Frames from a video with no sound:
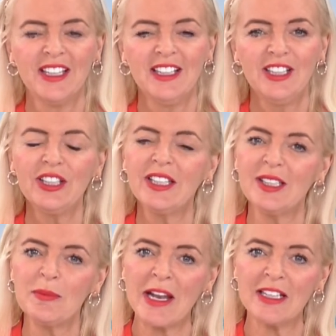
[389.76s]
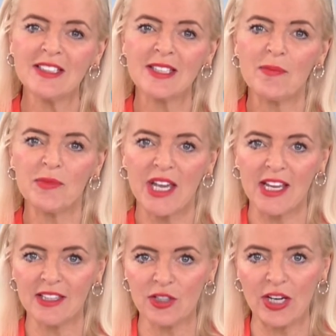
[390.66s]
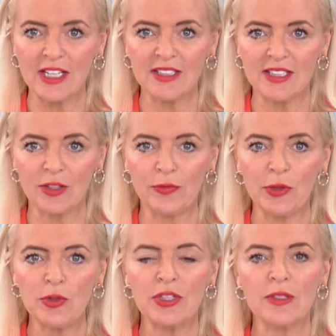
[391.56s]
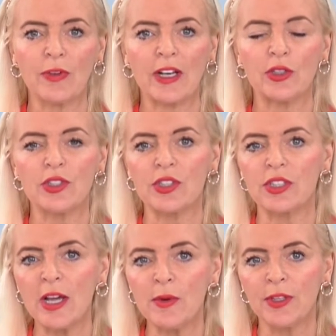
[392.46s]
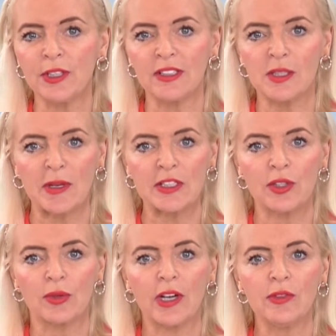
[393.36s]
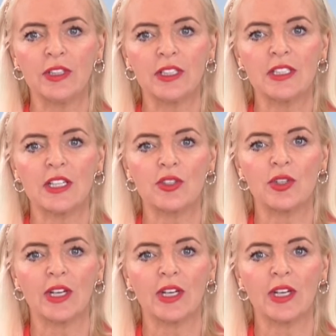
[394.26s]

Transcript: Looking at the metals update, the Chinese steel futures fell on slower than expected growth in industrial